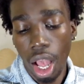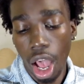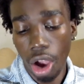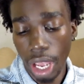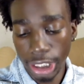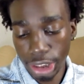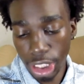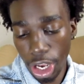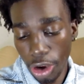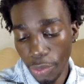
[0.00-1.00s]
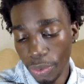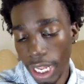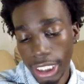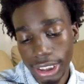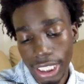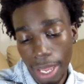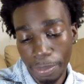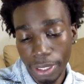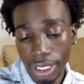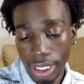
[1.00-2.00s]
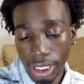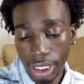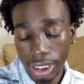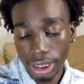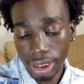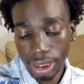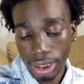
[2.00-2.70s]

Okay, so next happened is